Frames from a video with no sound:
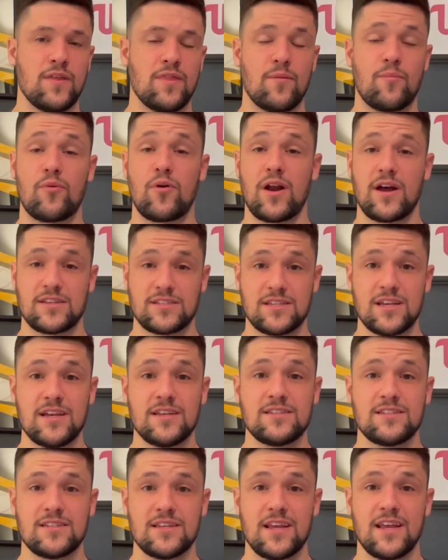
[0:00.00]

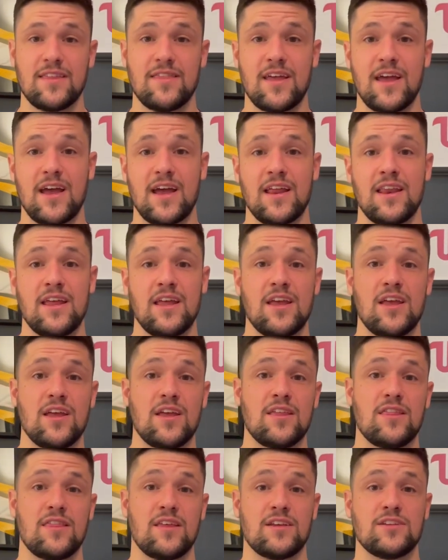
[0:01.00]
process, in that
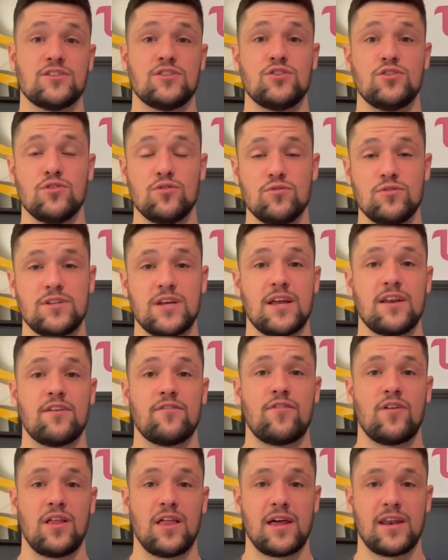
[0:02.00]
things do tend to
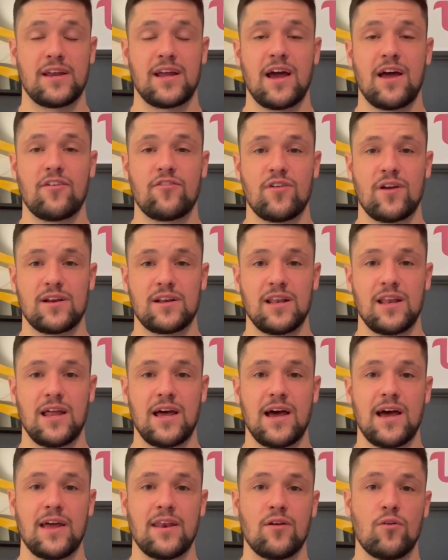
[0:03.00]
fall out of contract a
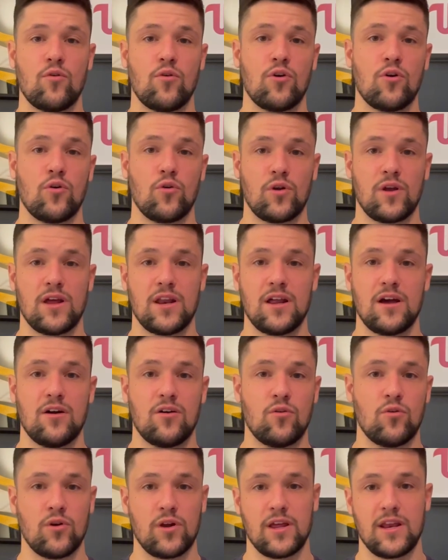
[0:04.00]
lot or
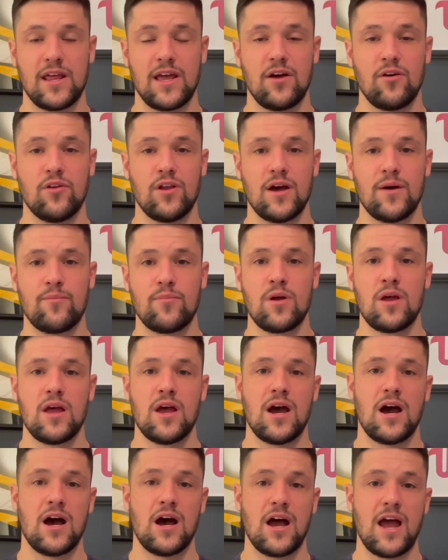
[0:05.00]
get held up
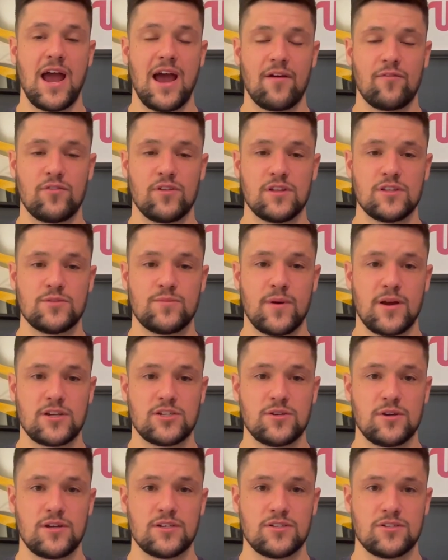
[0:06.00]
after the
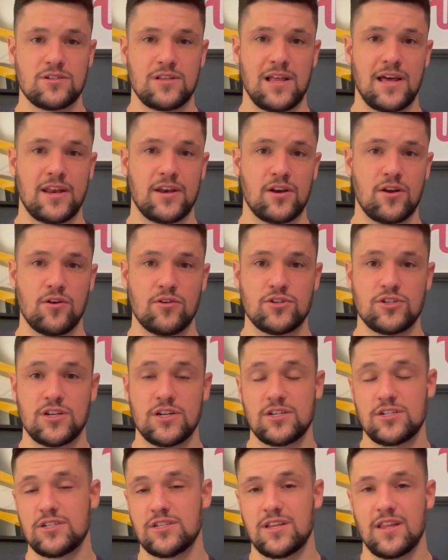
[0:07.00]
inspection, because there's a lot of
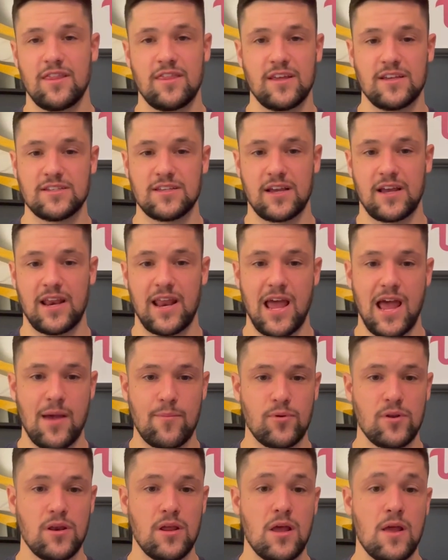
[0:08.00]
negotiation and things that can
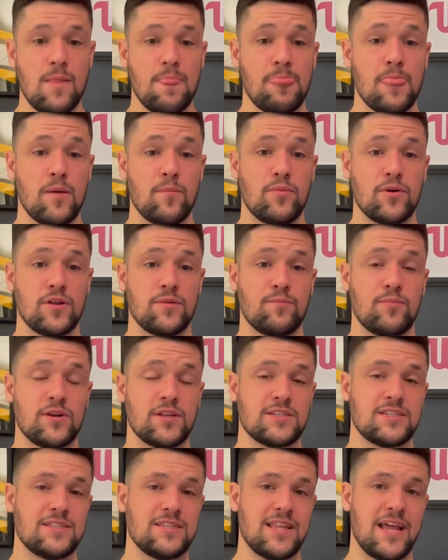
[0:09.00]
happen. But
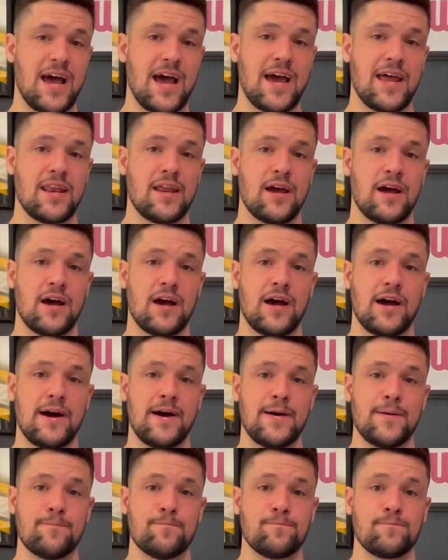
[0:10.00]
it's
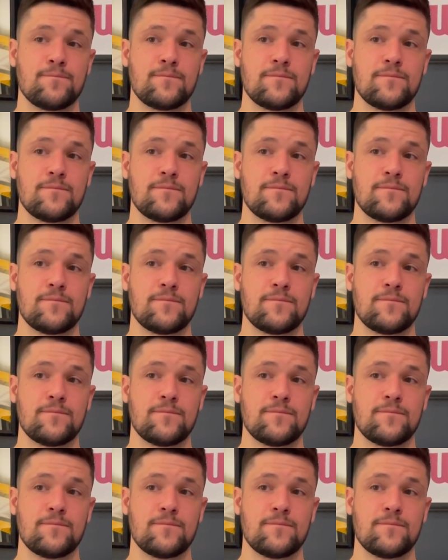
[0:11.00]
not,